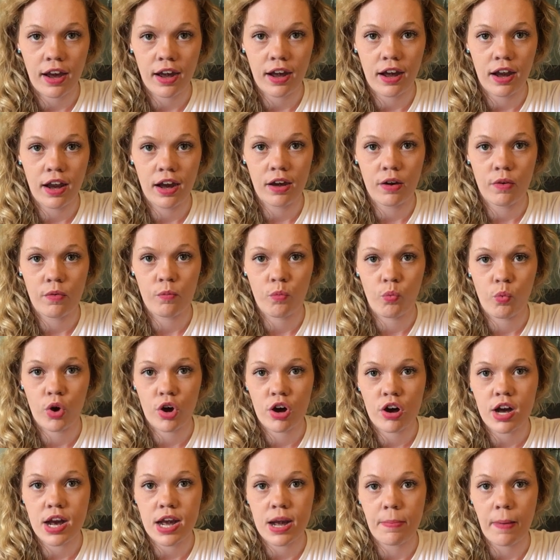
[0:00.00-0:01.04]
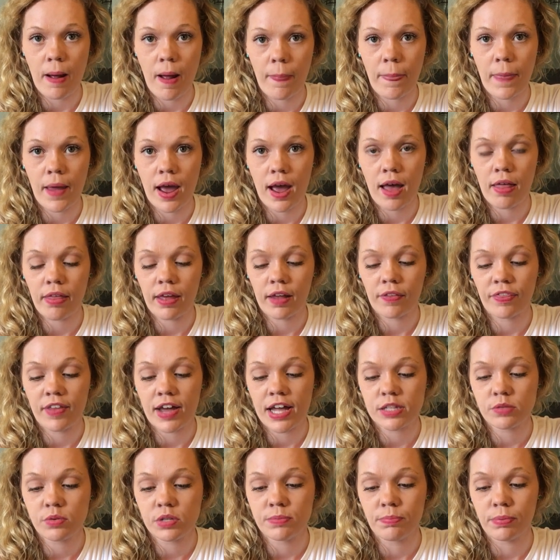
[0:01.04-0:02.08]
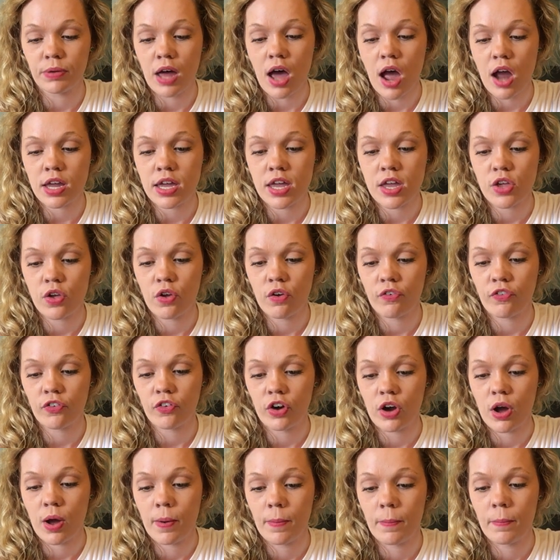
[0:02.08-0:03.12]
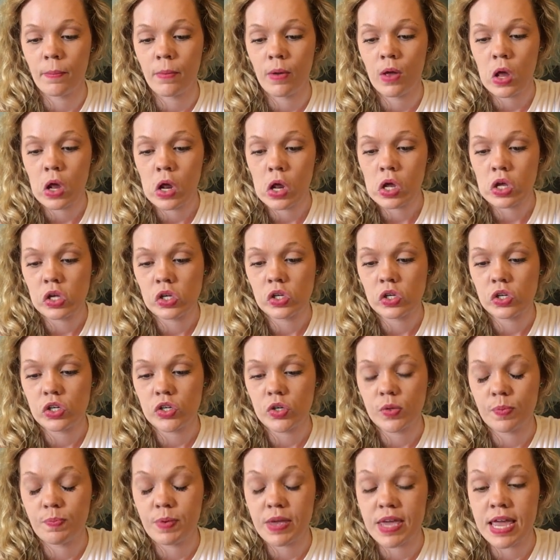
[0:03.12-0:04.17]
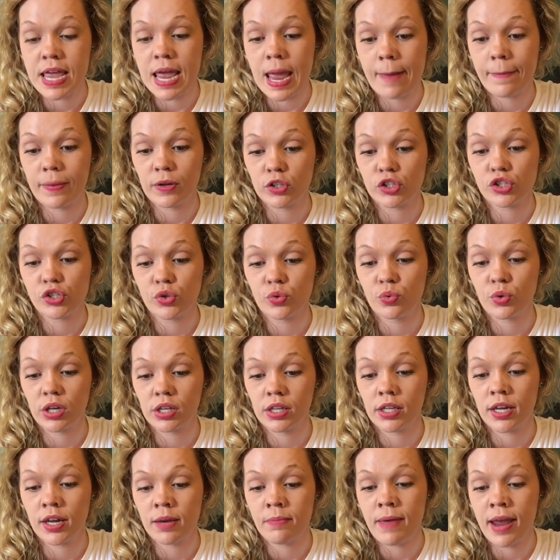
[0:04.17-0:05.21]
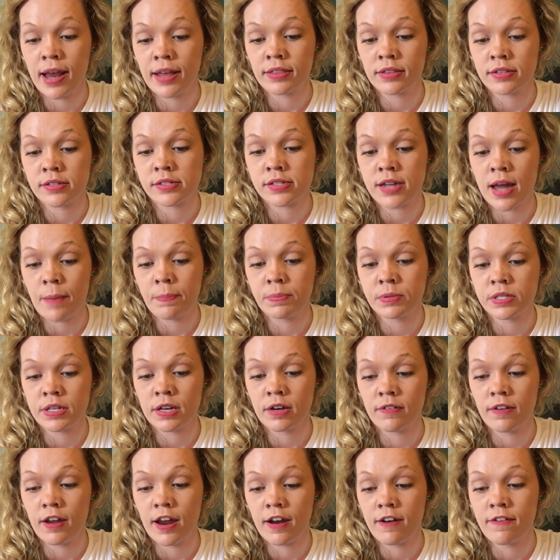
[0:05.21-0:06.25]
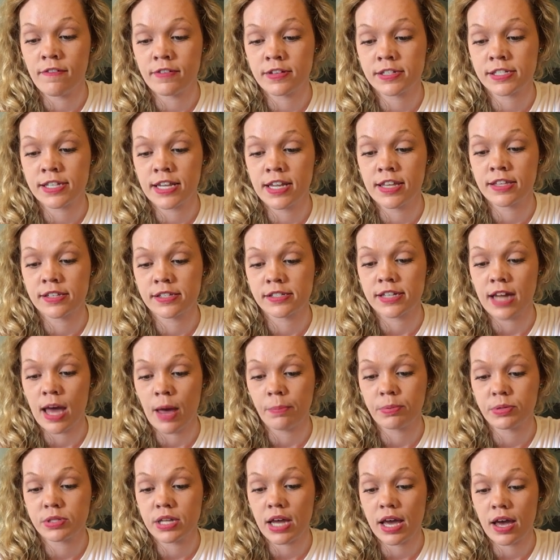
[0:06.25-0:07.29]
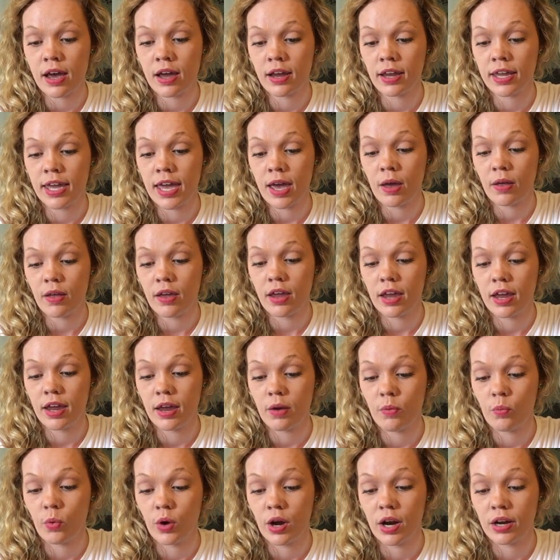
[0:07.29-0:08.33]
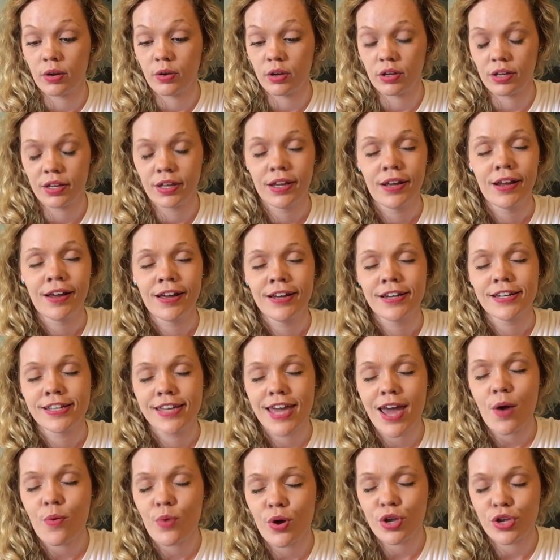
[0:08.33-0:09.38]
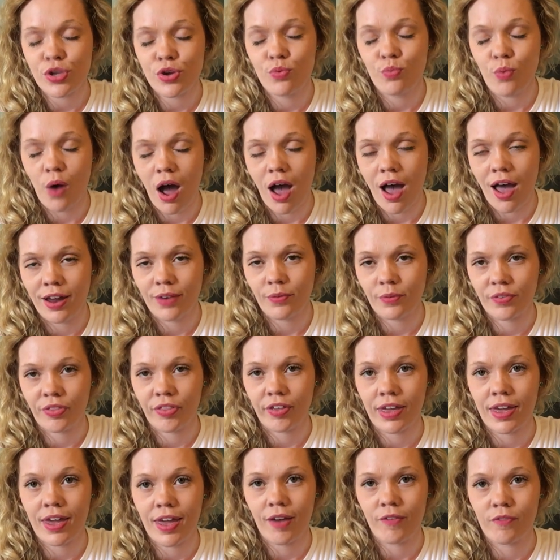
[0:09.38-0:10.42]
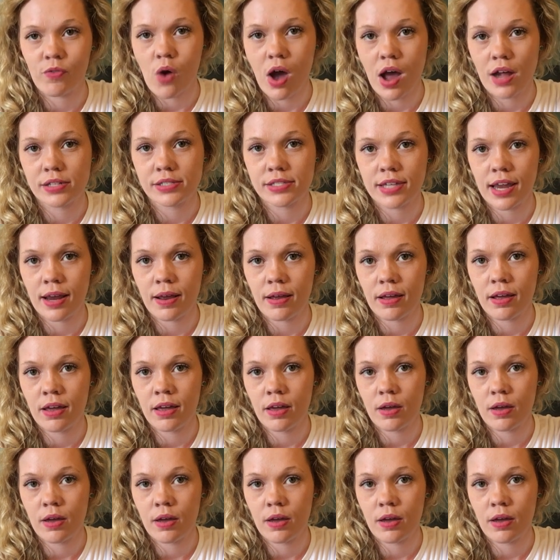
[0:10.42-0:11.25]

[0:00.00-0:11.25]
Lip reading: and worried about that. Like that's what's blocking you from being able to really make the steps and see the steps to get what you want with the King of Wands. Like,